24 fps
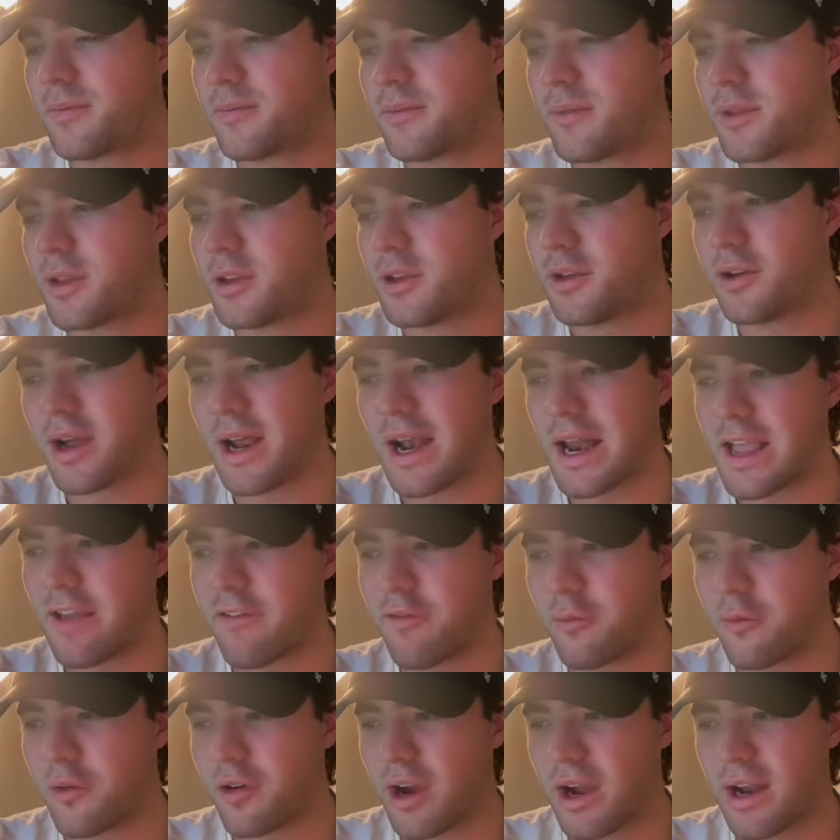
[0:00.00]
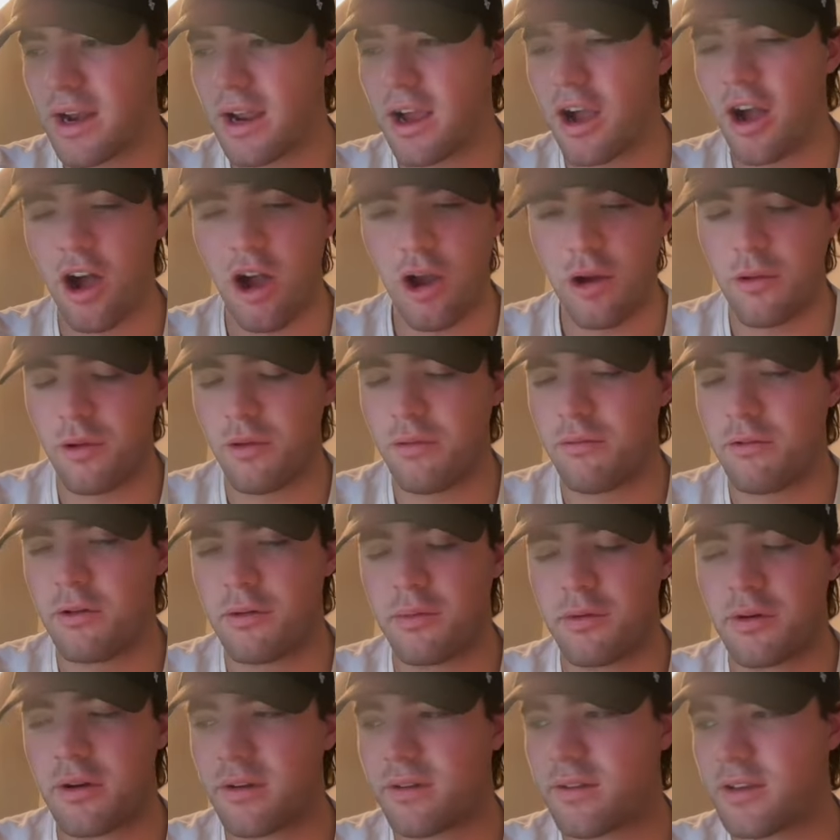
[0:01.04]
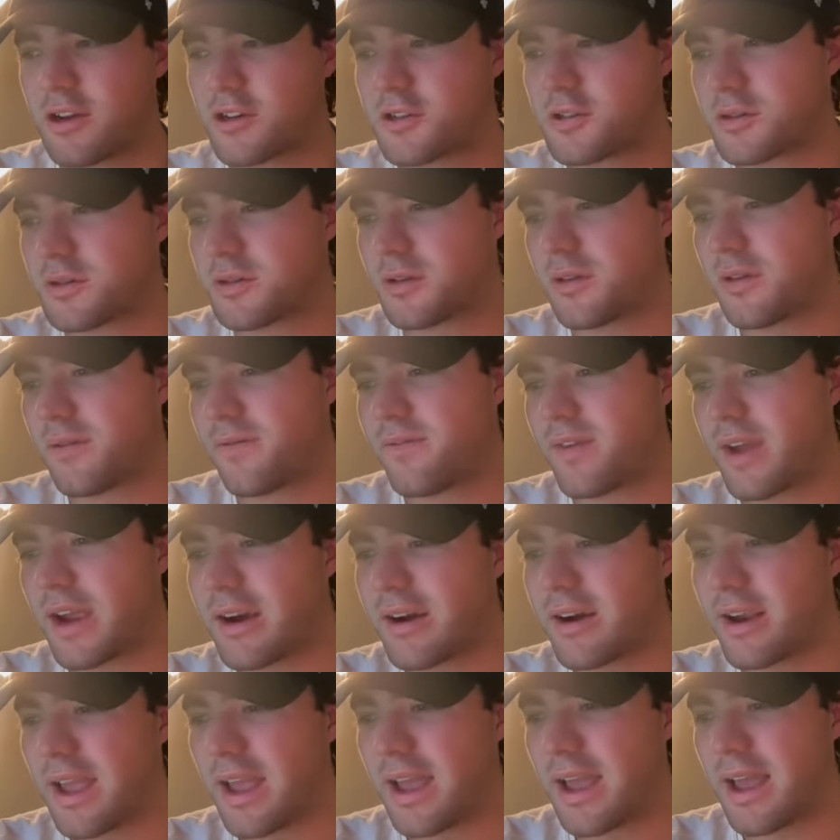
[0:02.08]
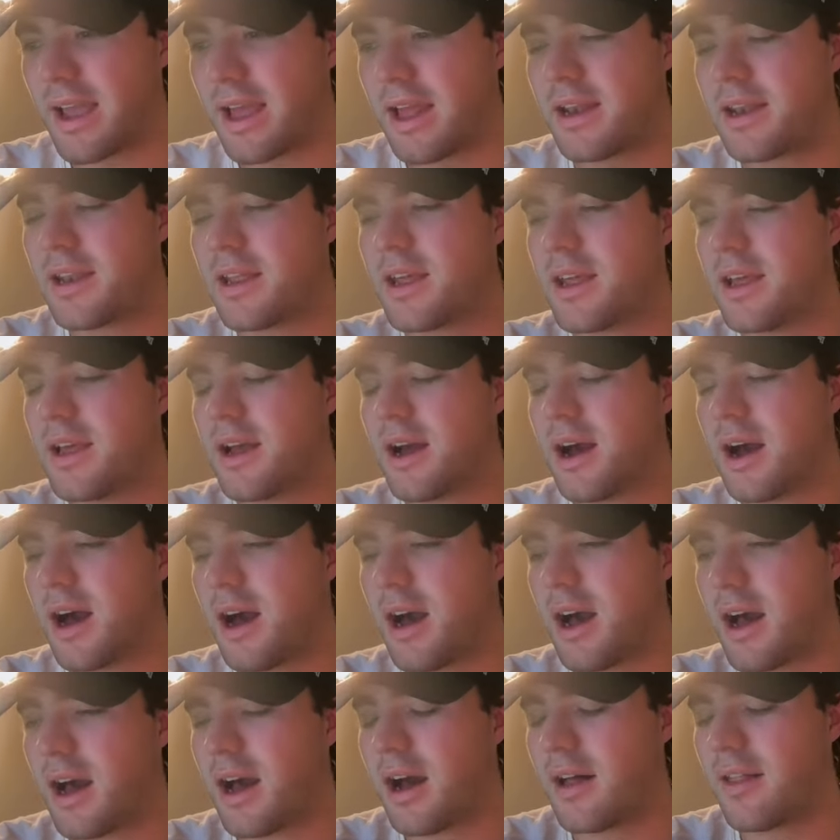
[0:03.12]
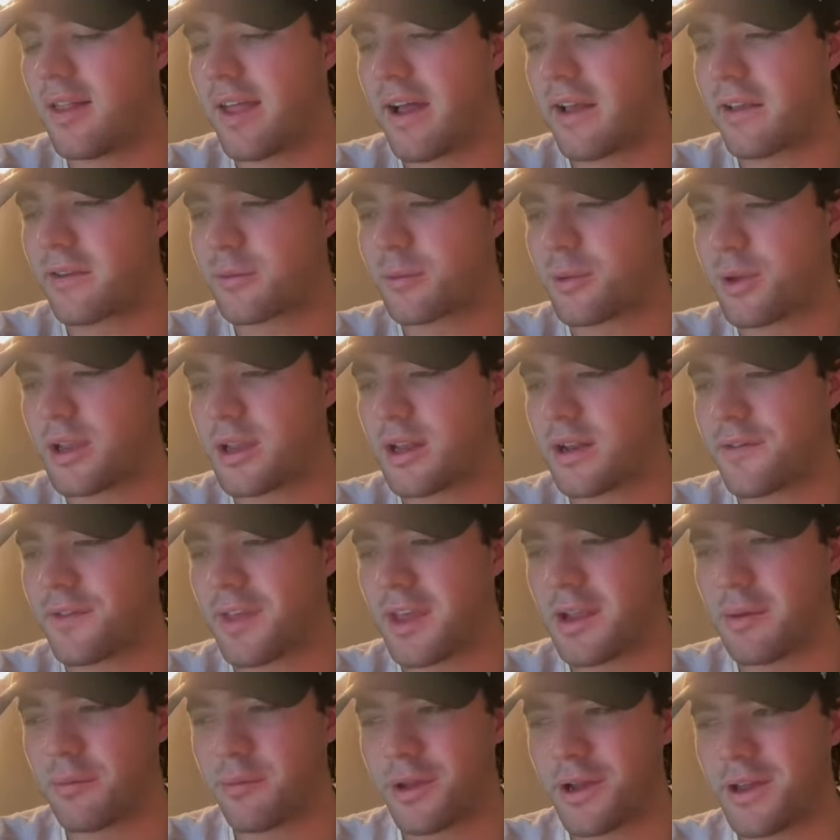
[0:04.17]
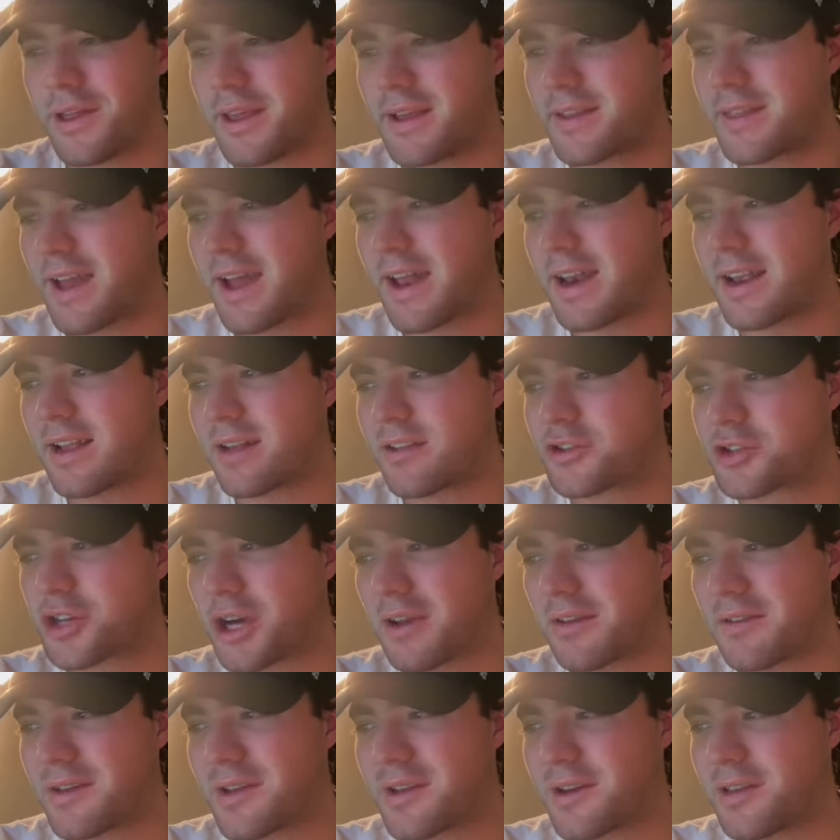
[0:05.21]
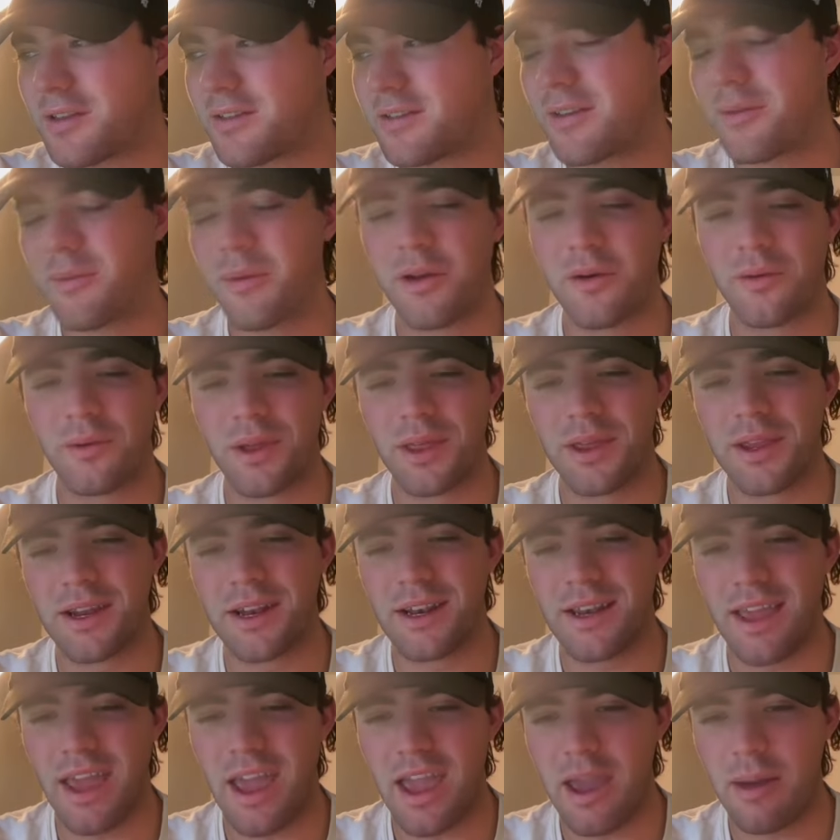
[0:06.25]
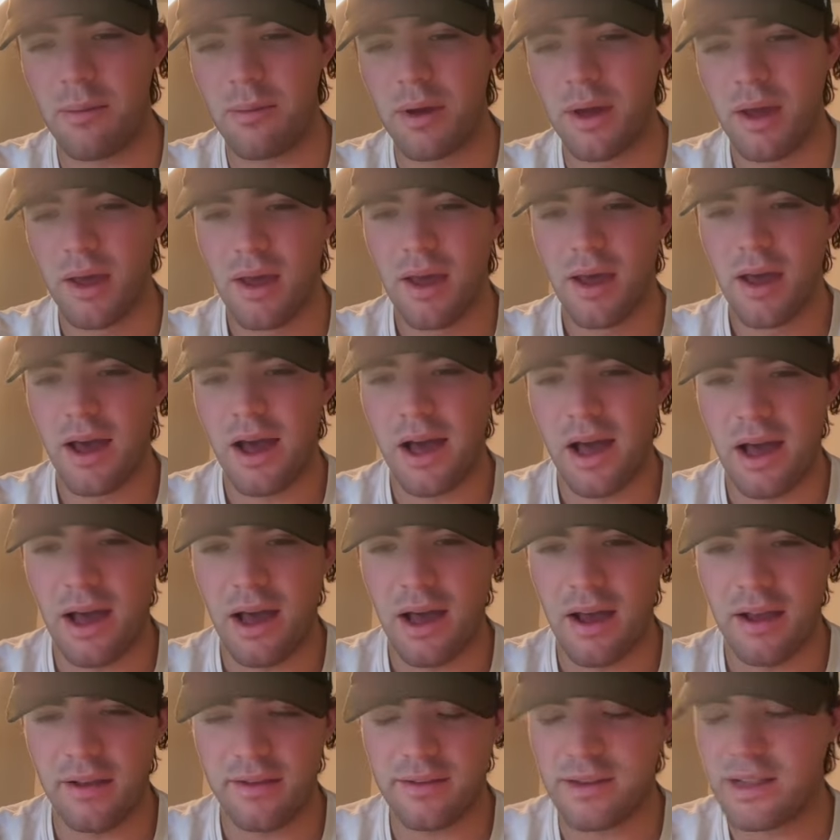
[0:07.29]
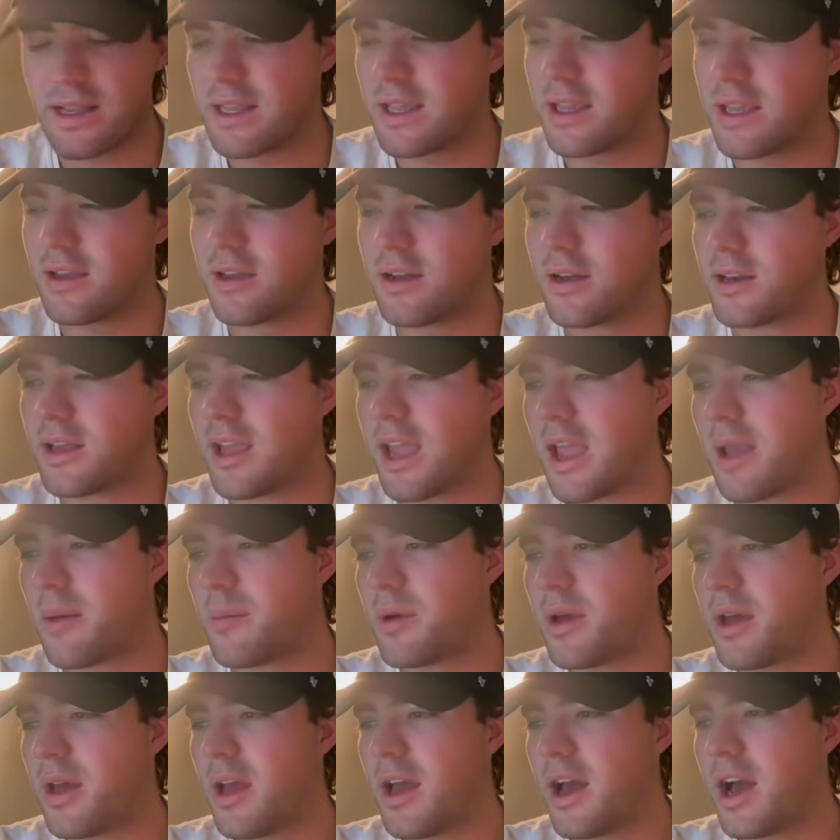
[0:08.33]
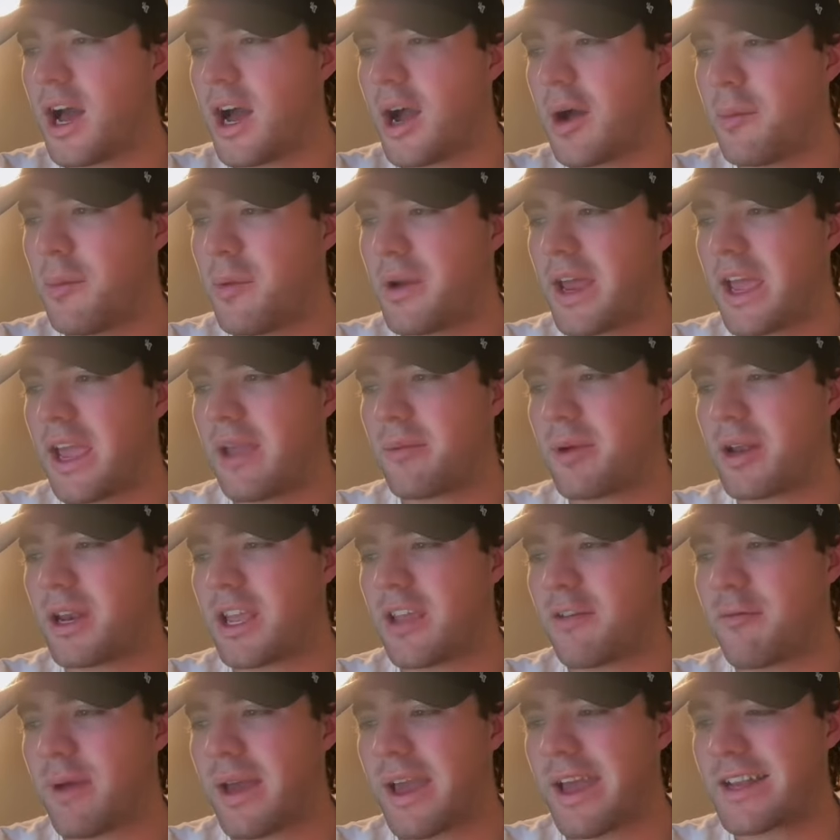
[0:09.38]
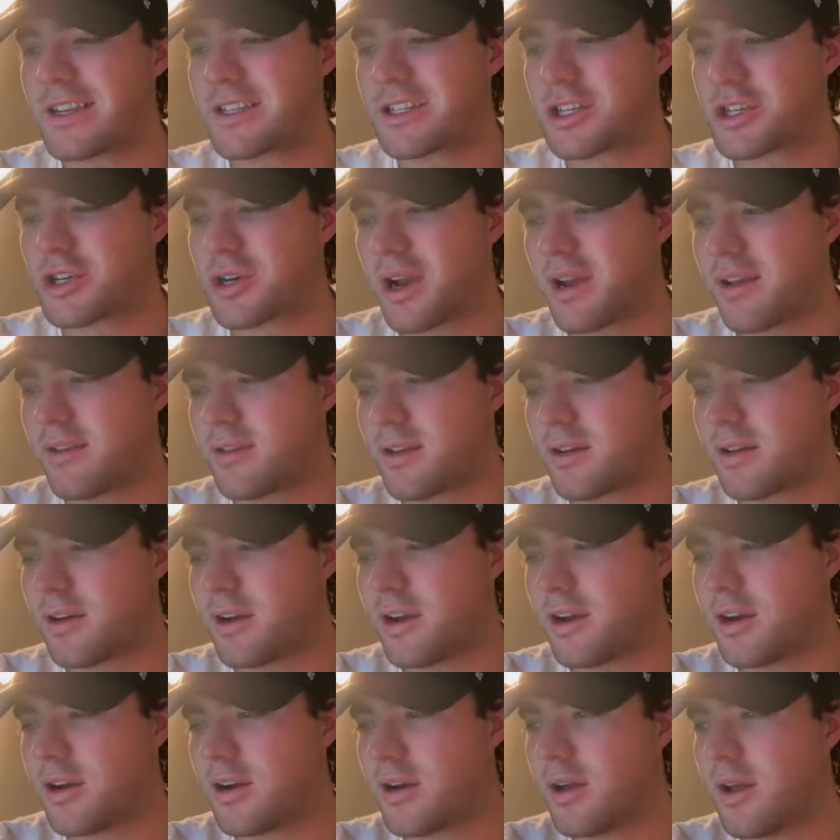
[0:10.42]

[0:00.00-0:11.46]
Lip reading: you do got to give them credit, hung with Woodbury Central to the very end last week. And if they can play like that against Tri-Center, this could be a really good game, a sneaky good game. But I am going to give my edge to Tri-Center here